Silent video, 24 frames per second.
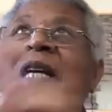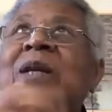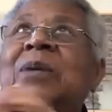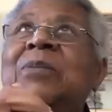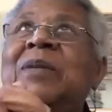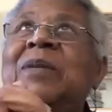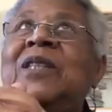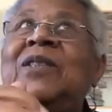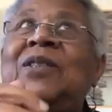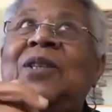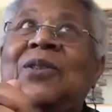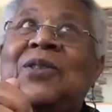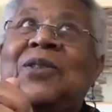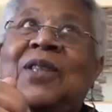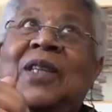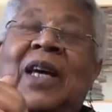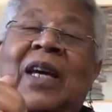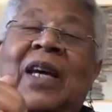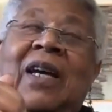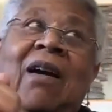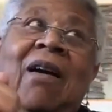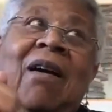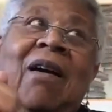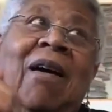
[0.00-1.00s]
enemies are
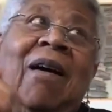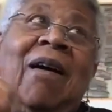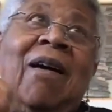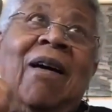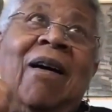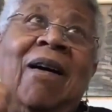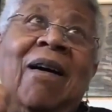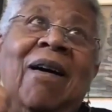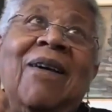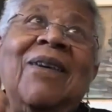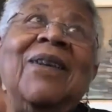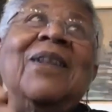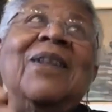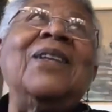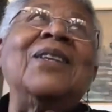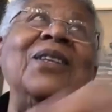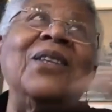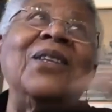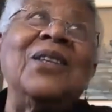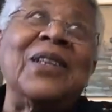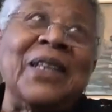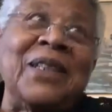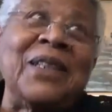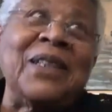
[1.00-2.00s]
saying, oh,
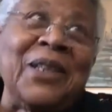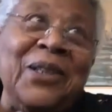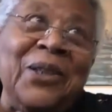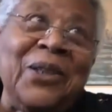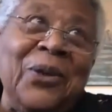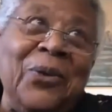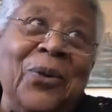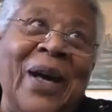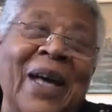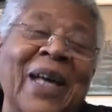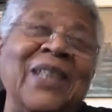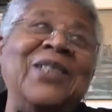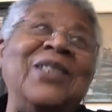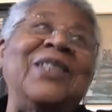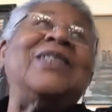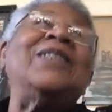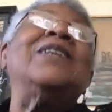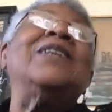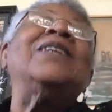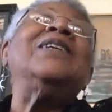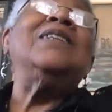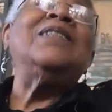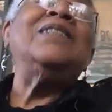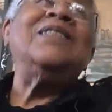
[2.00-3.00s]
look at the US
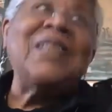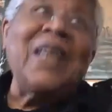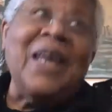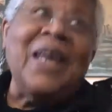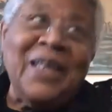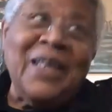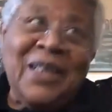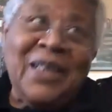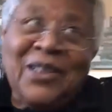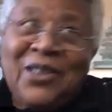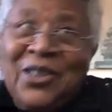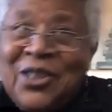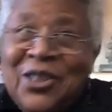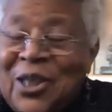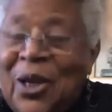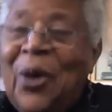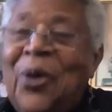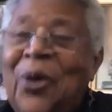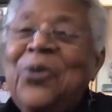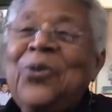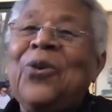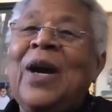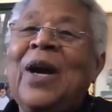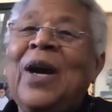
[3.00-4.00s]
saying it's
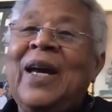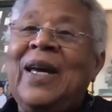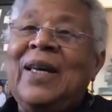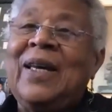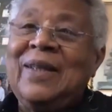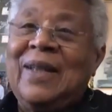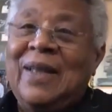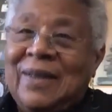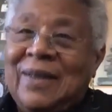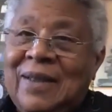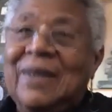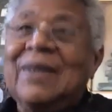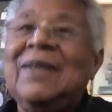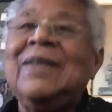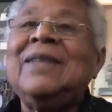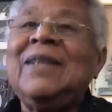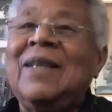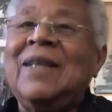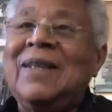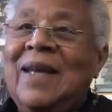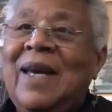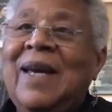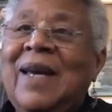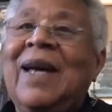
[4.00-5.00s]
so great and look
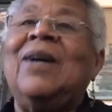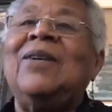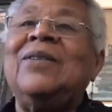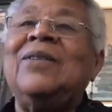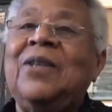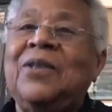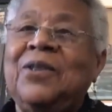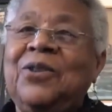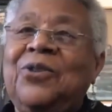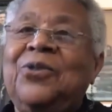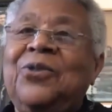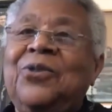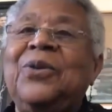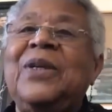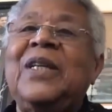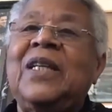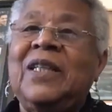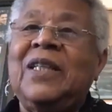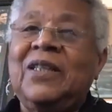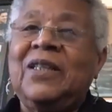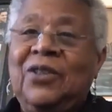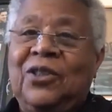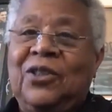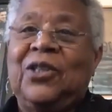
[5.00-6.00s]
at how they're
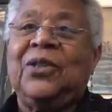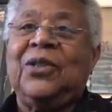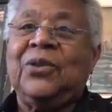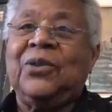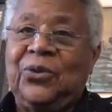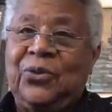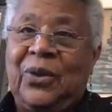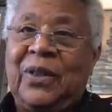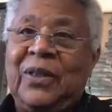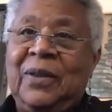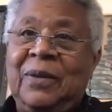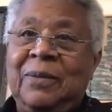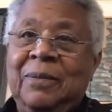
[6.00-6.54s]
treating children.